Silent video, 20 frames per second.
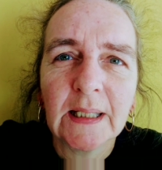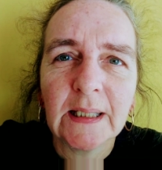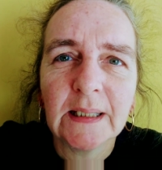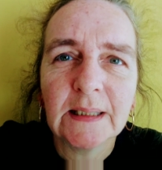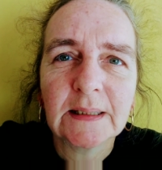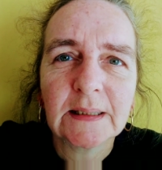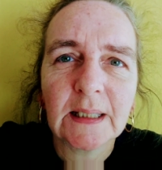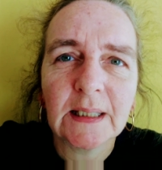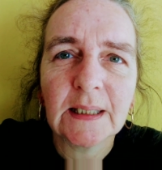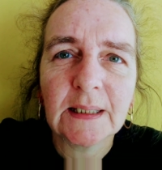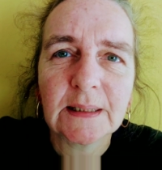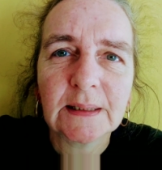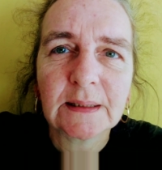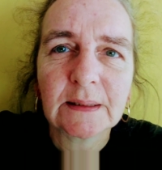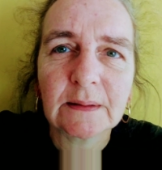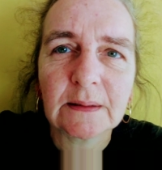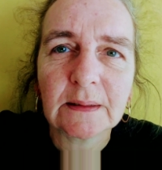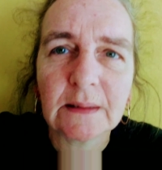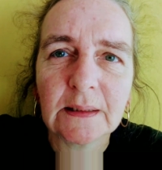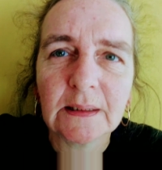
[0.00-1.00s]
he
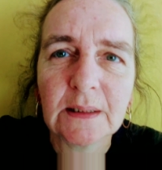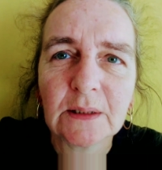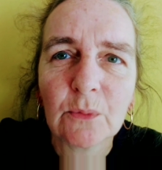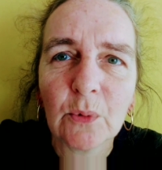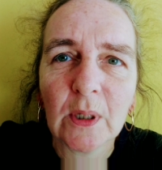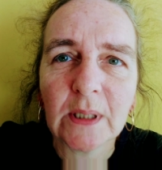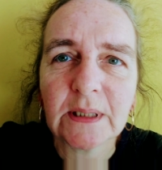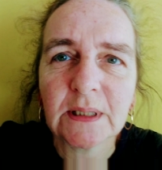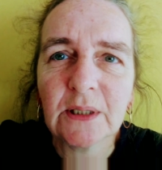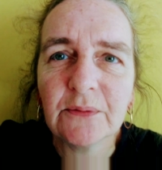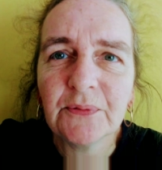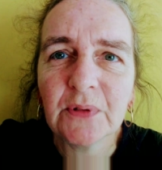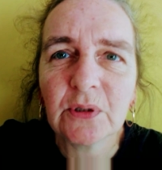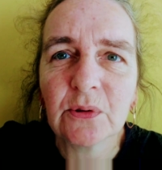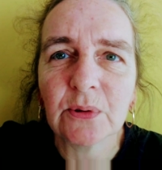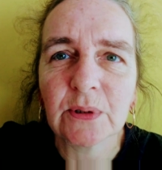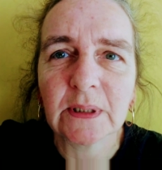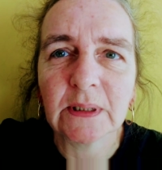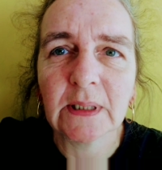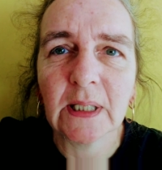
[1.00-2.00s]
says is quite
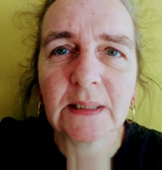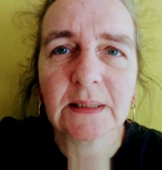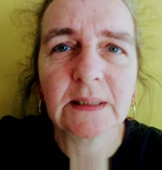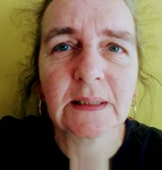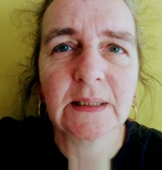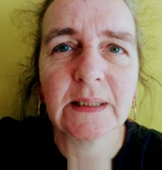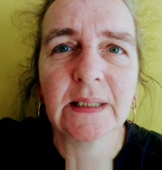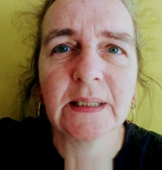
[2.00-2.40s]
difficult unless it